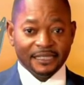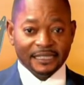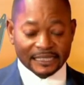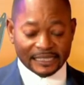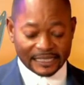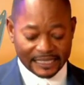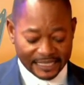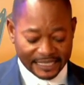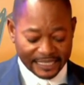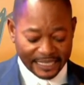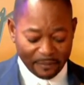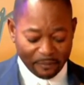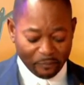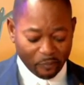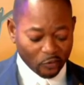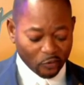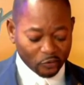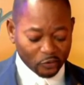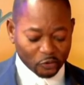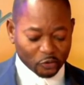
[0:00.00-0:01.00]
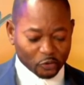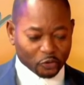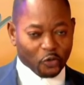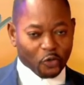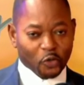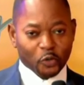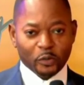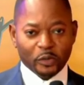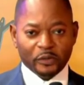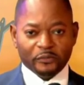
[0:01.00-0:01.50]
seated upon the
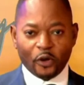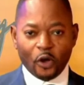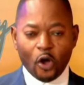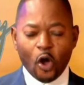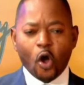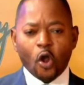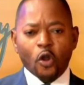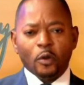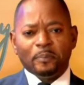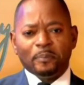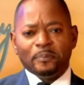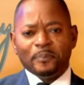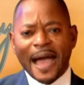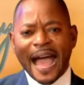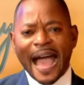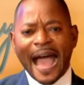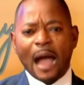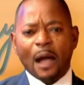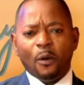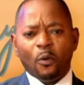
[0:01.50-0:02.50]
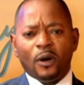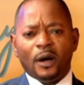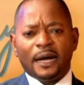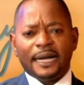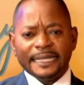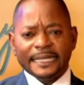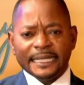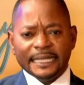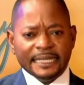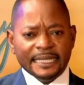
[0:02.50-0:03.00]
throne with all
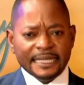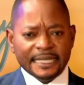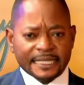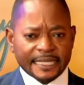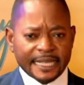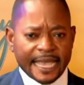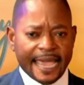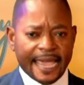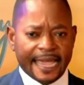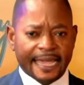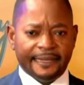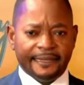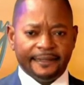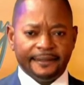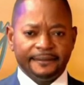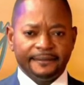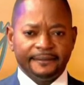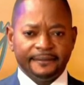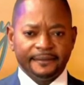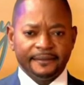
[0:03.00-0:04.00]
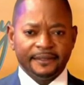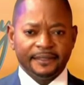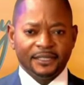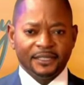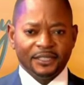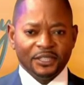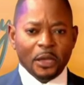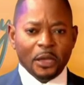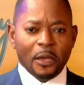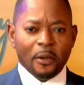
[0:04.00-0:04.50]
power in his hand,
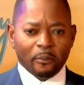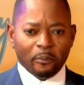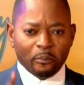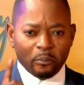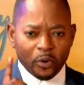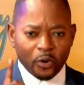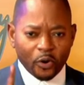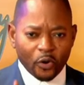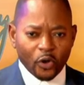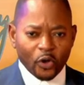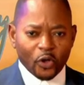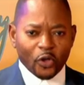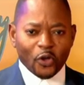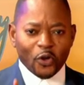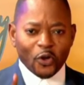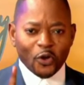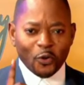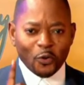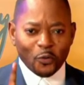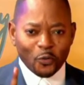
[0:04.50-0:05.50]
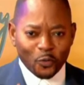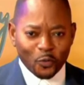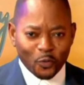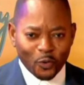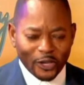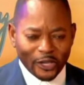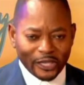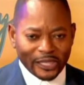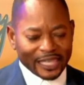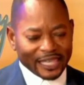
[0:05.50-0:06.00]

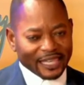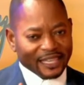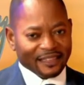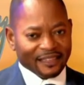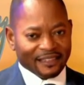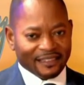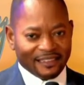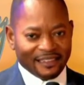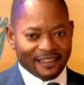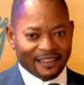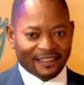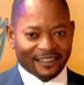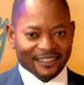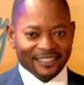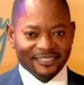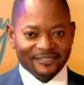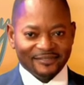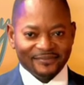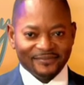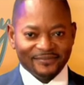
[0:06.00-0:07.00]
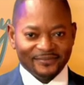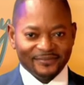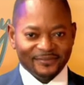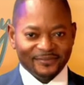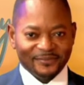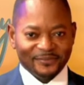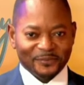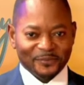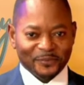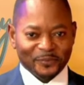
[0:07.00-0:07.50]
miracle-working God.
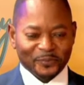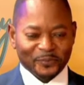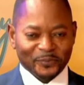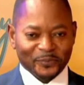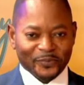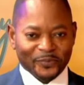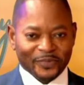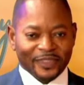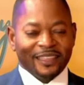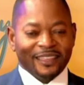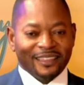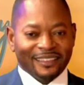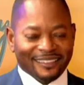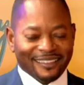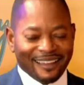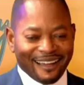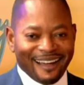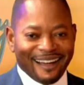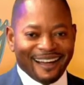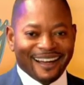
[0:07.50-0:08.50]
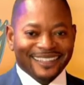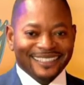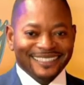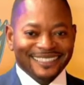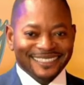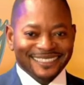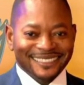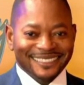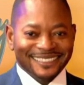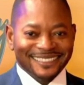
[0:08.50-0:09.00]

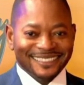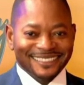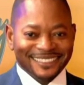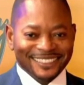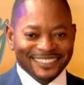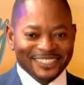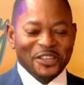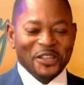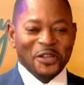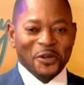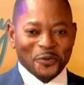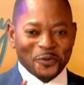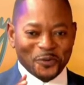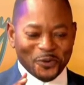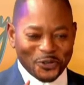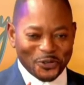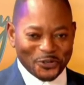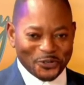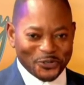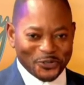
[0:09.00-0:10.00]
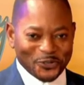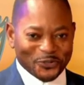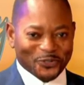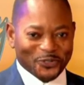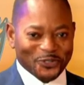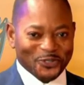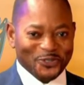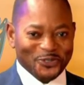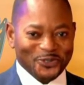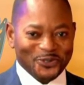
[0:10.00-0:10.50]
God will do
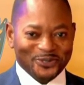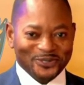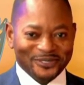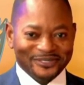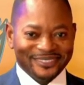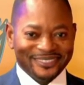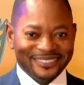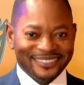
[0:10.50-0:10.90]
for you